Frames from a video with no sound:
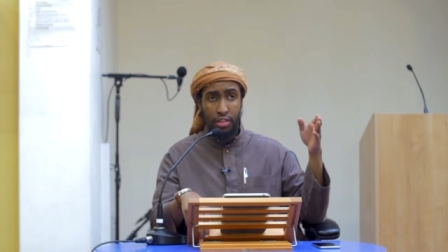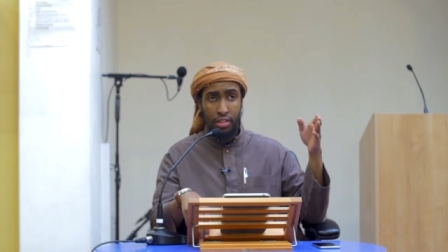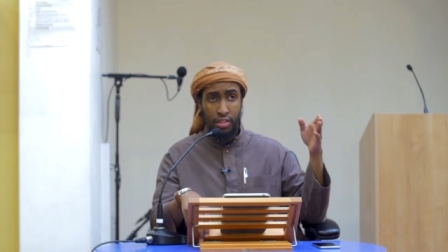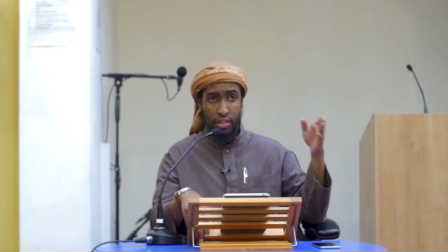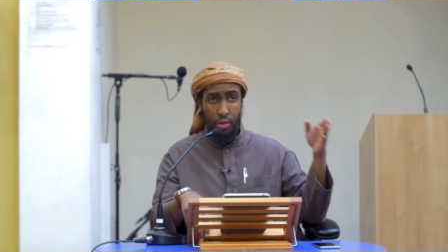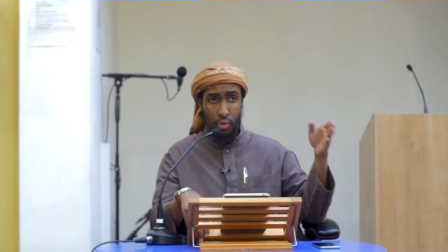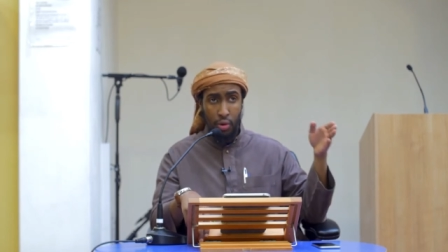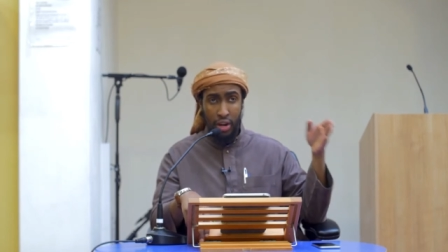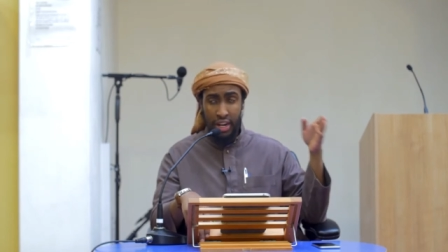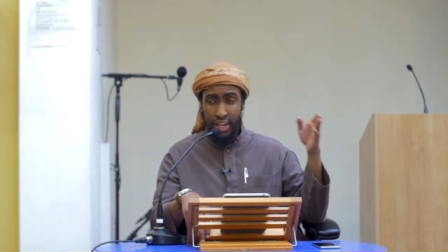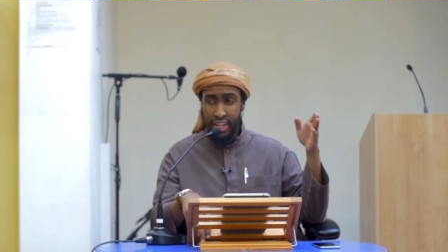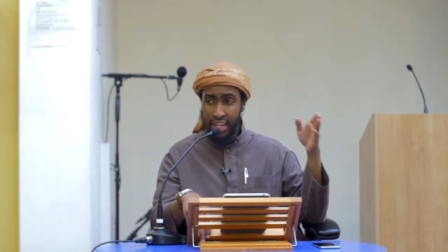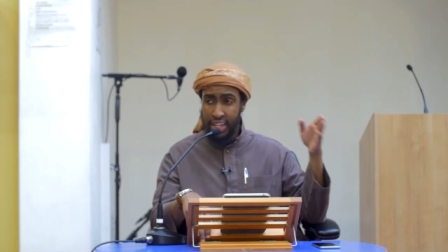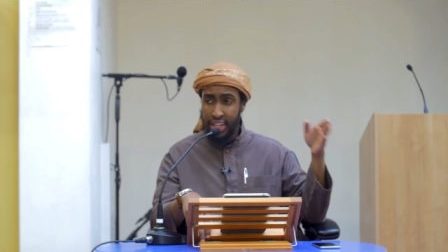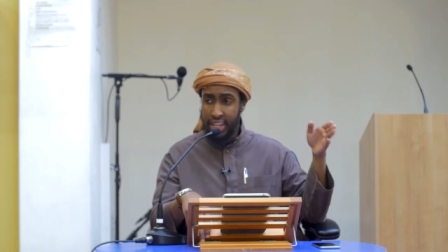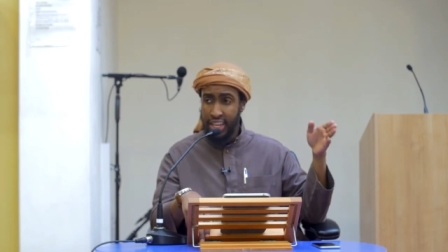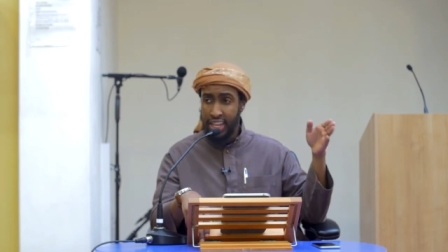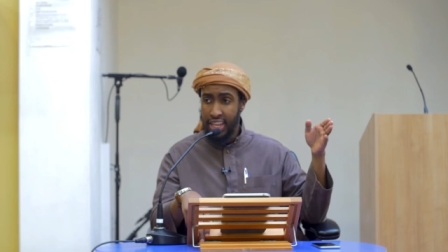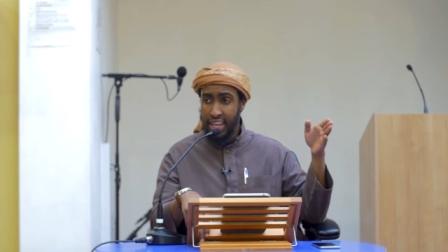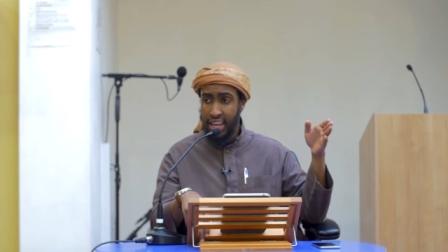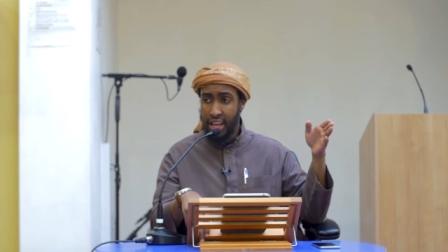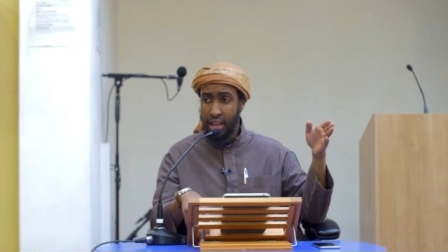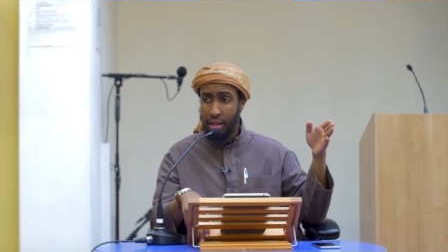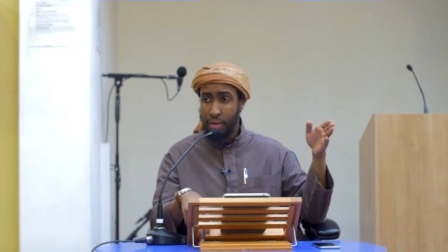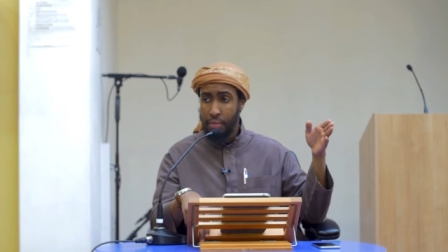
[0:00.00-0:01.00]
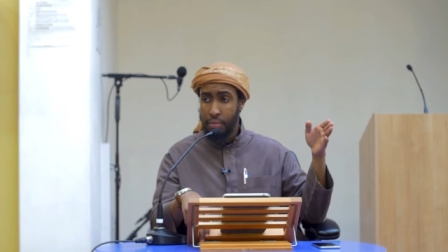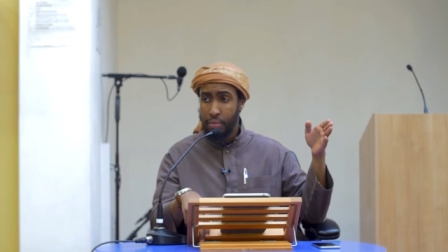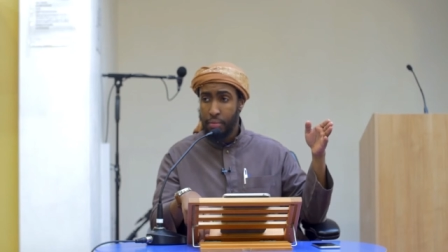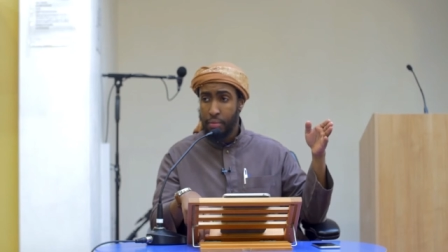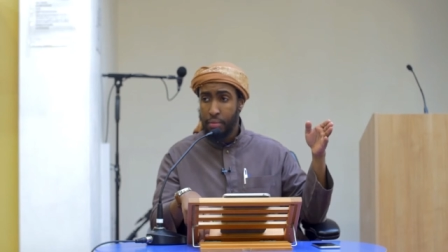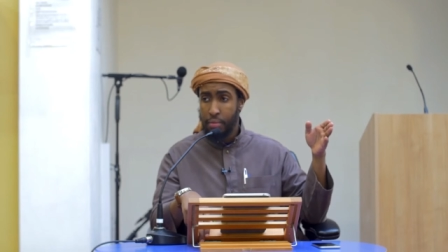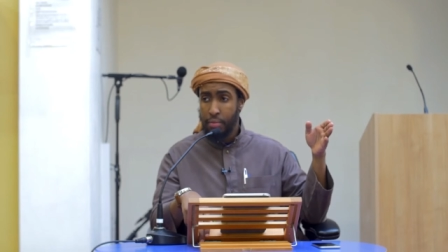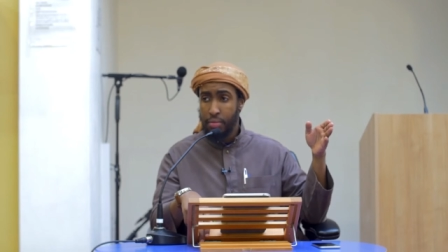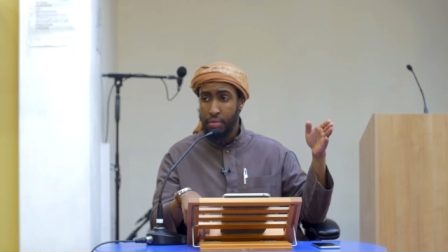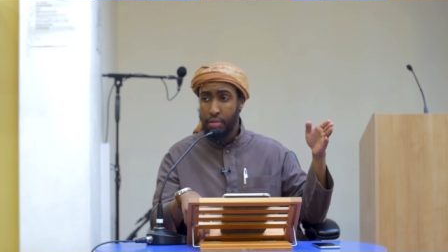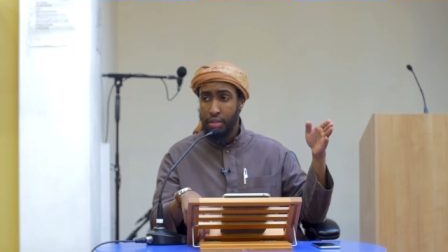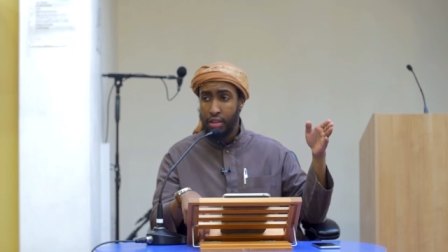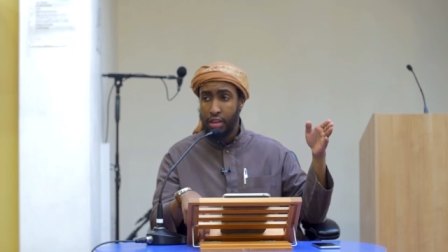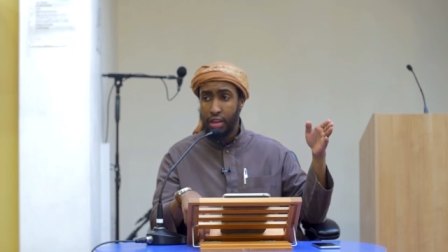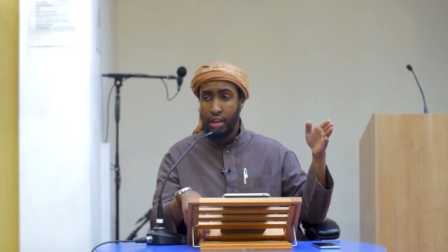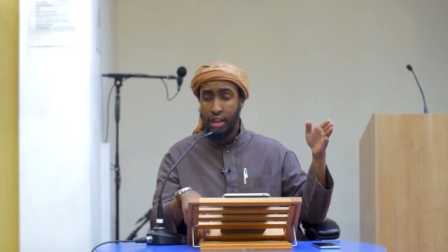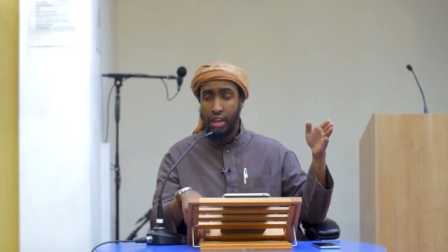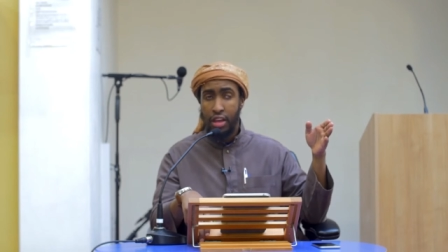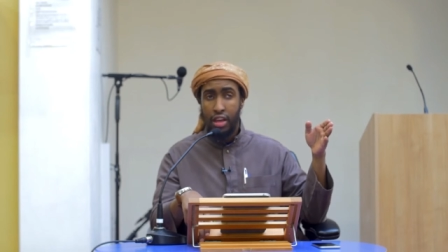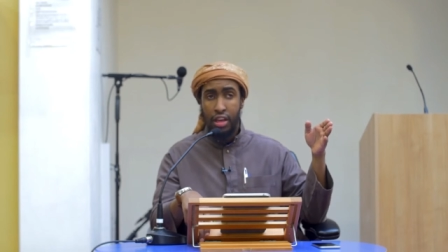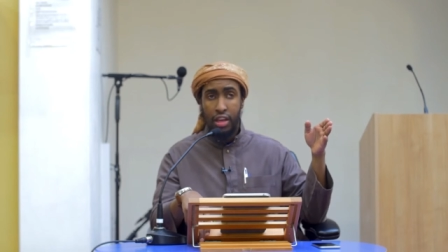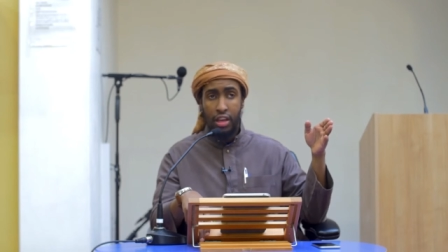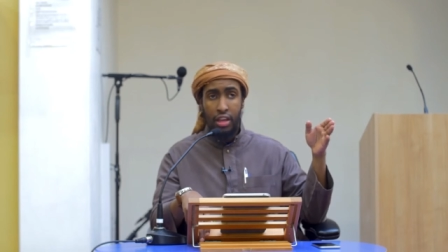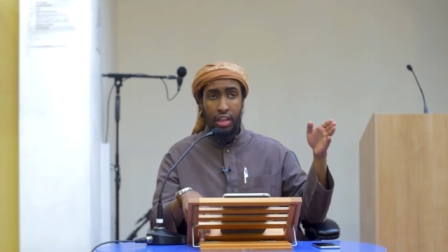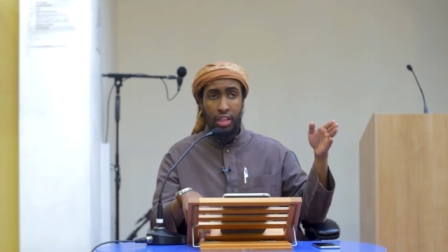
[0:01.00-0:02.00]
the wa'idiyah
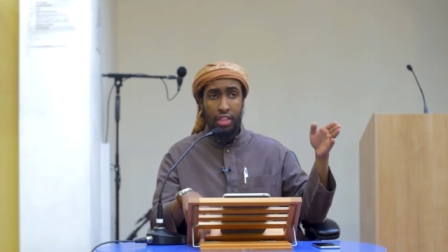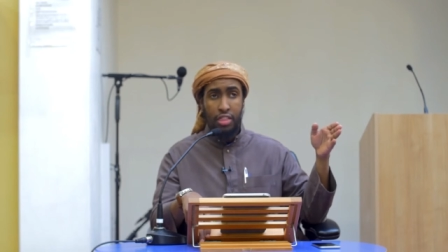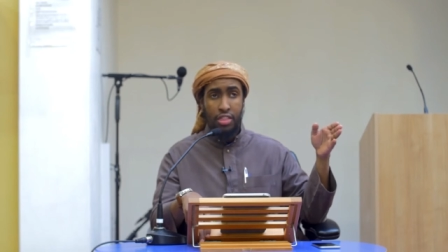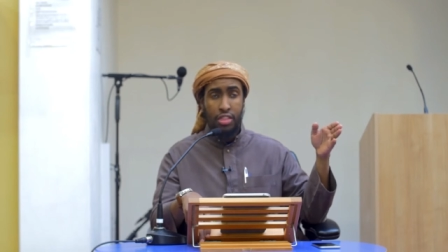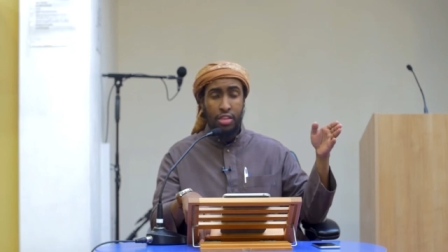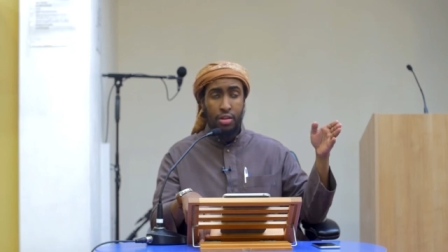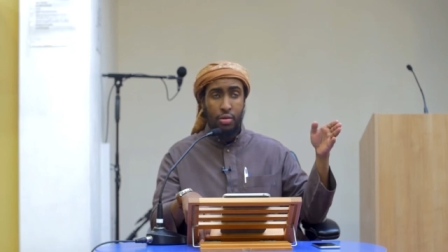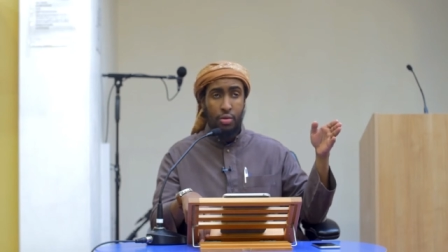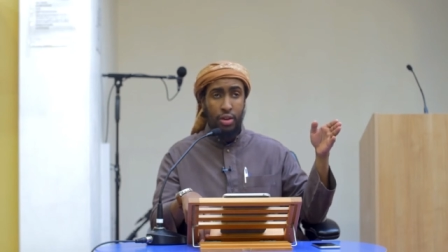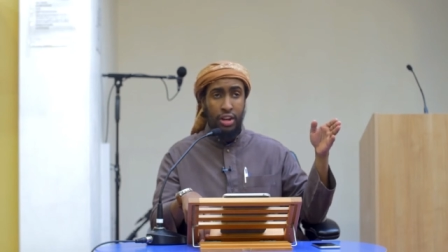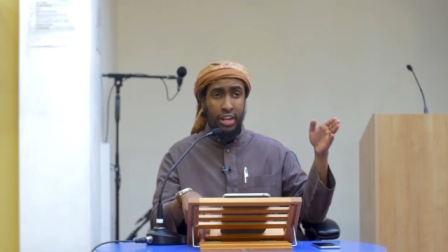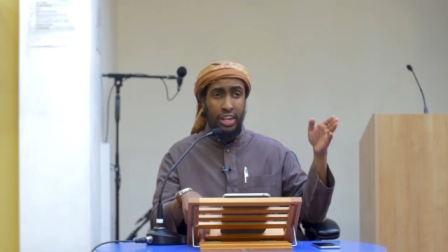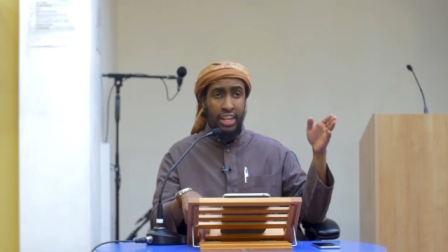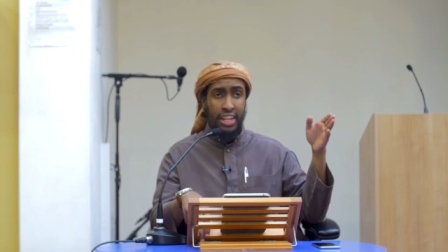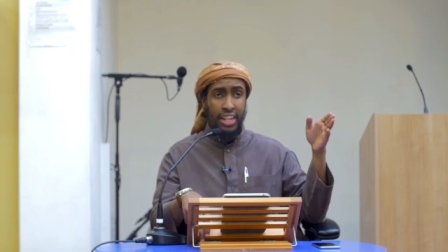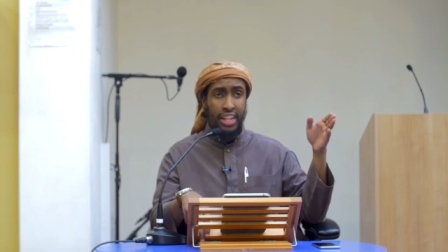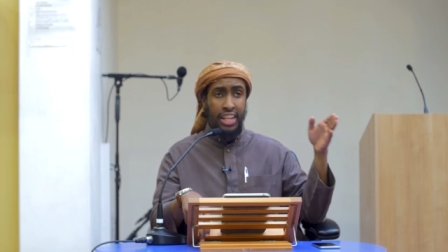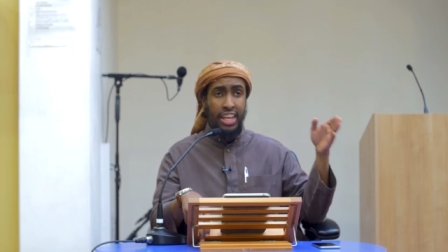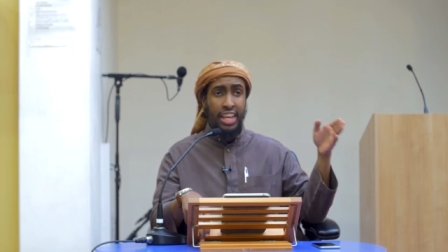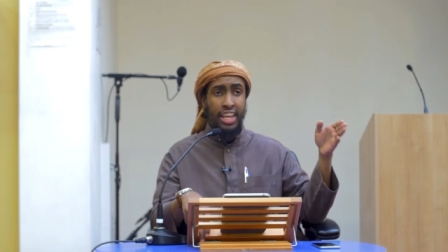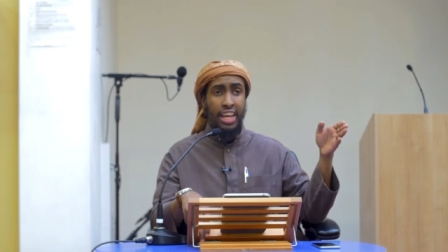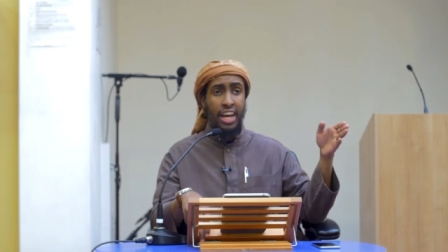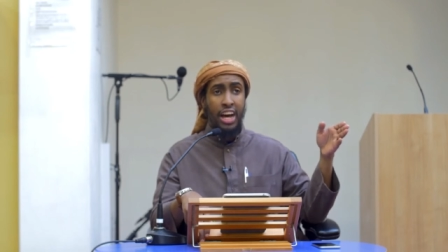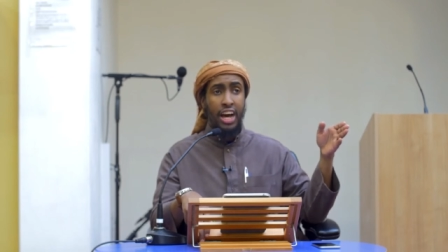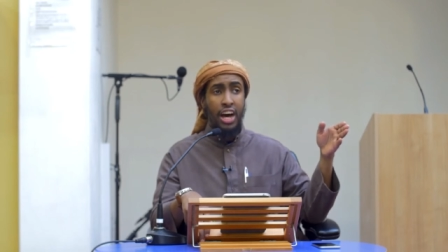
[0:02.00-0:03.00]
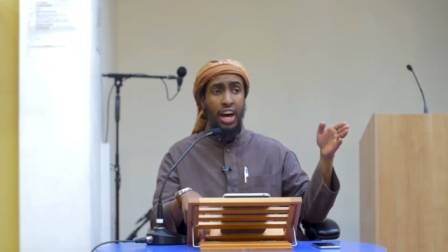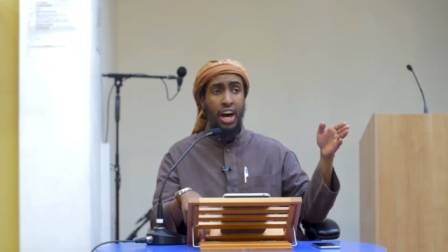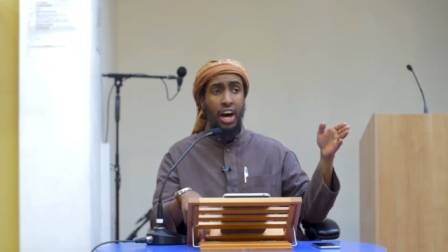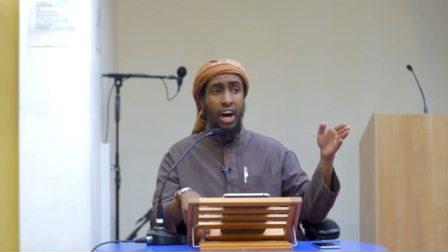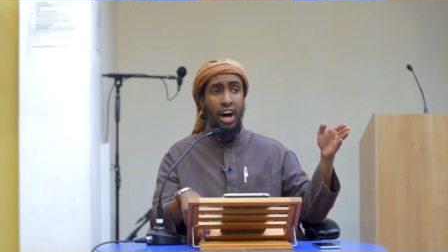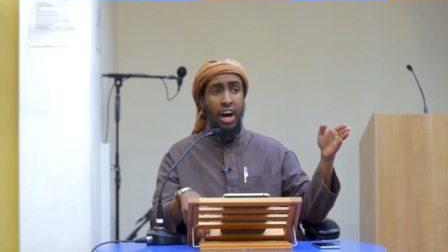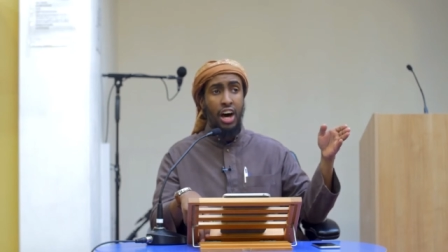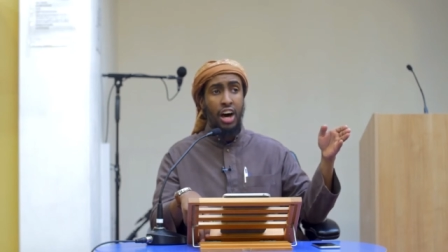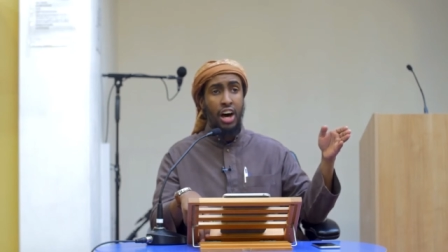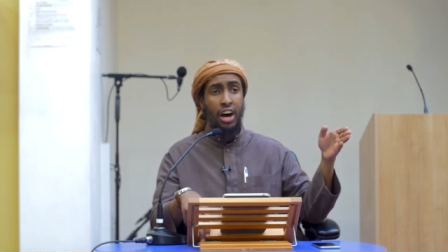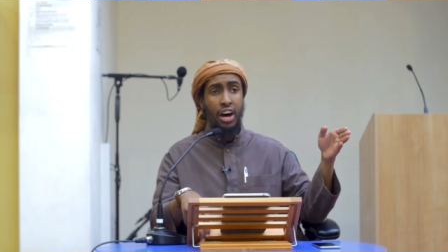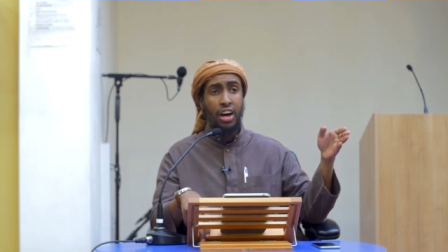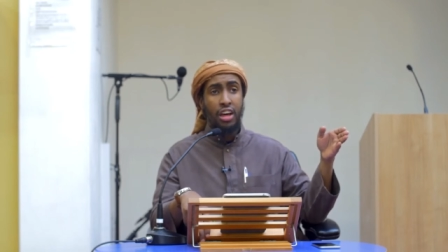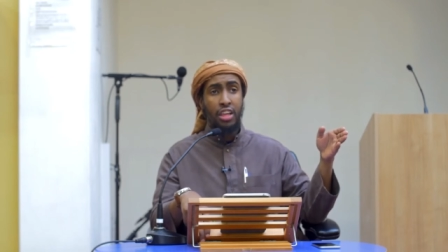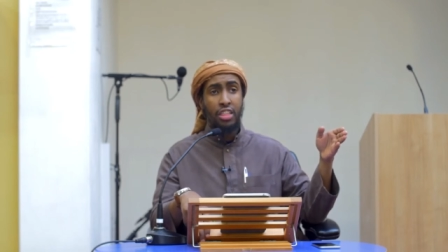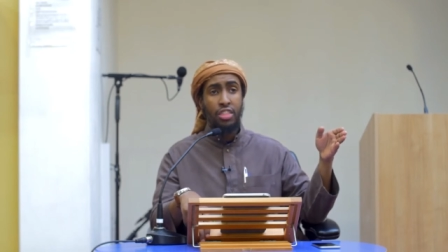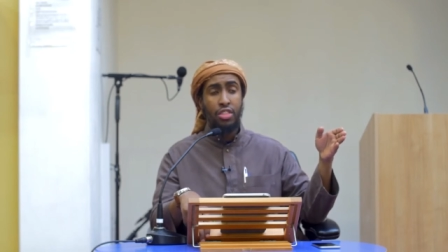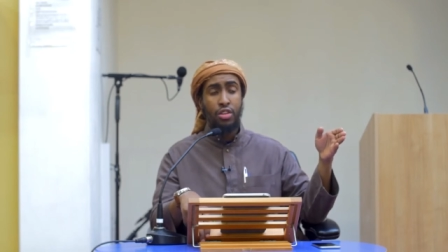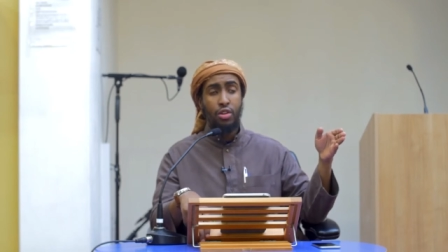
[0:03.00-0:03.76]
the Wa'idiyya are